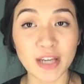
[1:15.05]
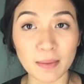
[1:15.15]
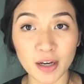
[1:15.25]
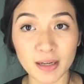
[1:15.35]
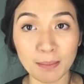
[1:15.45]
Okay,
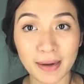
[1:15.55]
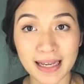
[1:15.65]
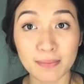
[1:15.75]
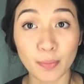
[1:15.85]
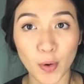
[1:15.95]
I'm not gonna
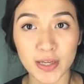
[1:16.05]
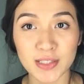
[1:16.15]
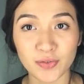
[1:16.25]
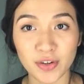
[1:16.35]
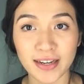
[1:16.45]
blame
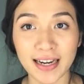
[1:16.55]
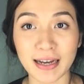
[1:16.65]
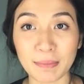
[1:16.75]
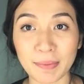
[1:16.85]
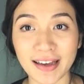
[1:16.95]
boys for it,
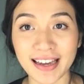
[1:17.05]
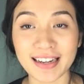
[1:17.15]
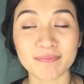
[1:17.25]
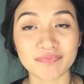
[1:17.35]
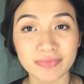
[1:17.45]
lah,
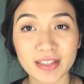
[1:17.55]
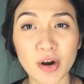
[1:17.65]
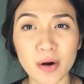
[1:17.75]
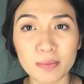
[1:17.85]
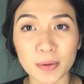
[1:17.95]
but
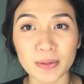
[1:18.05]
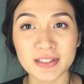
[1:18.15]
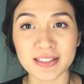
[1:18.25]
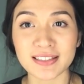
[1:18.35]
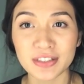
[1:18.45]

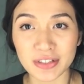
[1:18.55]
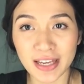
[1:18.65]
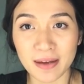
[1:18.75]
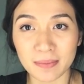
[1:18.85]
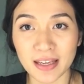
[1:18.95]
hormones, you
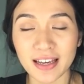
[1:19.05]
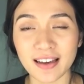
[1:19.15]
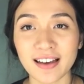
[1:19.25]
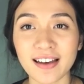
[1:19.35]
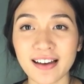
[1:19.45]
get me.
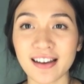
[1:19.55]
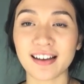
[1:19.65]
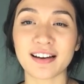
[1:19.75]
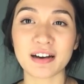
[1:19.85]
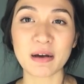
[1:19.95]

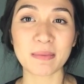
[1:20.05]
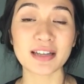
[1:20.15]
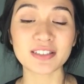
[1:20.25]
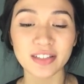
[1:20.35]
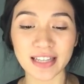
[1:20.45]

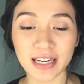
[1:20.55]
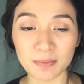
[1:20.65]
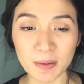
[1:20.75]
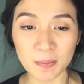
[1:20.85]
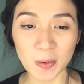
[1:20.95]
I started getting
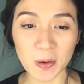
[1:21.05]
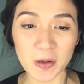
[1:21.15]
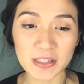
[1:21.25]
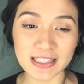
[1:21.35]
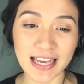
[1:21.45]

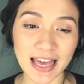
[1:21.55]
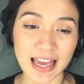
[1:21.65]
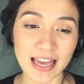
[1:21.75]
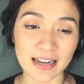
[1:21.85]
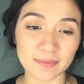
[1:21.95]
pimples,
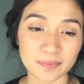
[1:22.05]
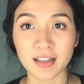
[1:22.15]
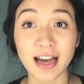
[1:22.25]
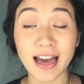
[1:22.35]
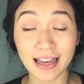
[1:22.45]
and
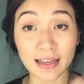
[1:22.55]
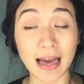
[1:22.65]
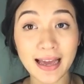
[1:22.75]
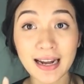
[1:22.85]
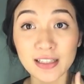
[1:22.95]
I
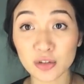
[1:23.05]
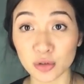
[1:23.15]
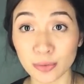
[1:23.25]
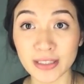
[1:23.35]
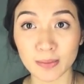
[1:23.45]
like to
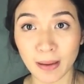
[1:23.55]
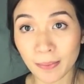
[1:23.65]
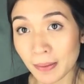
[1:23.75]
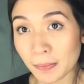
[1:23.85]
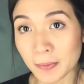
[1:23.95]
squeeze my
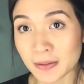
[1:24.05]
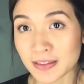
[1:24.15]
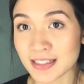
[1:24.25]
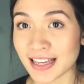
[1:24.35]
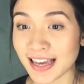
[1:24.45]

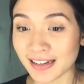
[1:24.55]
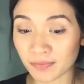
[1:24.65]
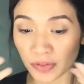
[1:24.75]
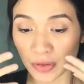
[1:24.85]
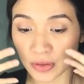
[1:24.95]
pimples,
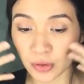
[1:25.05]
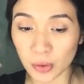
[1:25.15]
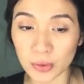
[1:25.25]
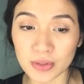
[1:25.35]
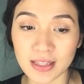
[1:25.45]
and
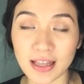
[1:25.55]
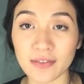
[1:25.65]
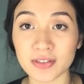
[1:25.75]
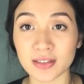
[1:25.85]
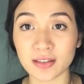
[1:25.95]
those
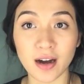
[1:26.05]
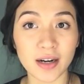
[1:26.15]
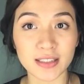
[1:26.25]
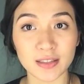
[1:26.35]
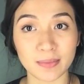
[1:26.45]
left
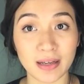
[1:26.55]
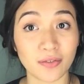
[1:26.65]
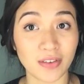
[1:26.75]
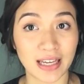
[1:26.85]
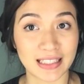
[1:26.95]
scars on my
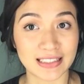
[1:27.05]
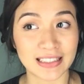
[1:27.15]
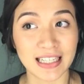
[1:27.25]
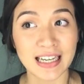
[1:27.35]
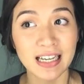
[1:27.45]
face.